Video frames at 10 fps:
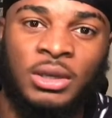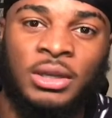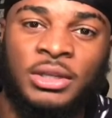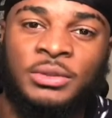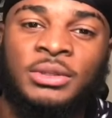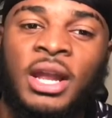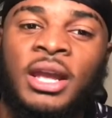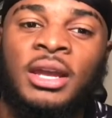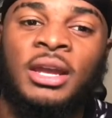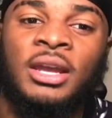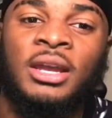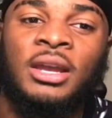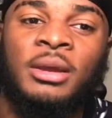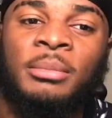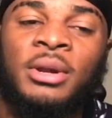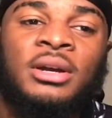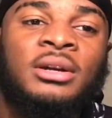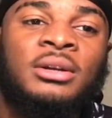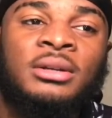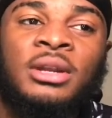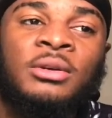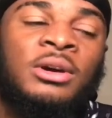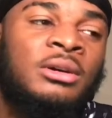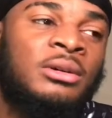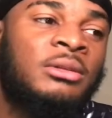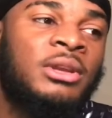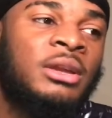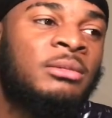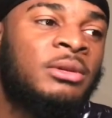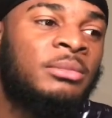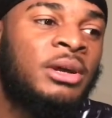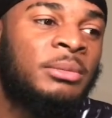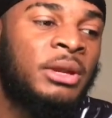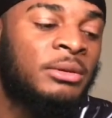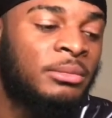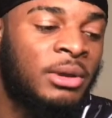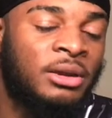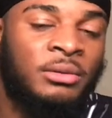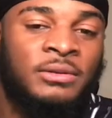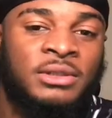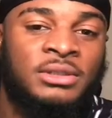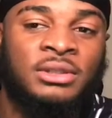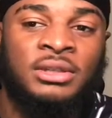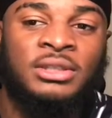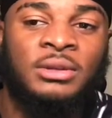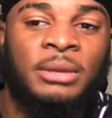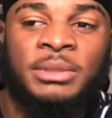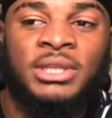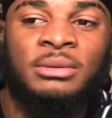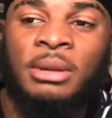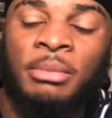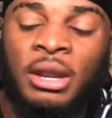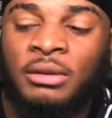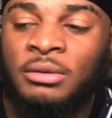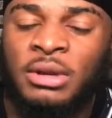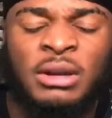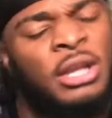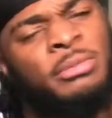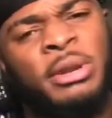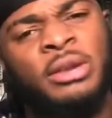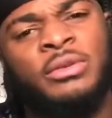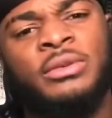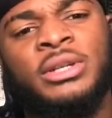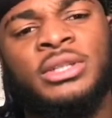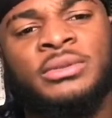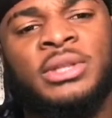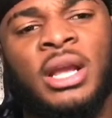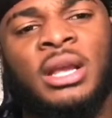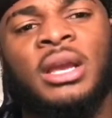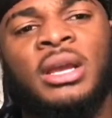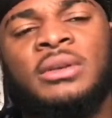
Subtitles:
And she was like, but no, I don't give him no mind, pay him no mind or whatever. Because I be telling him I'm married or whatever. I was like, you married for real? She was like, yeah.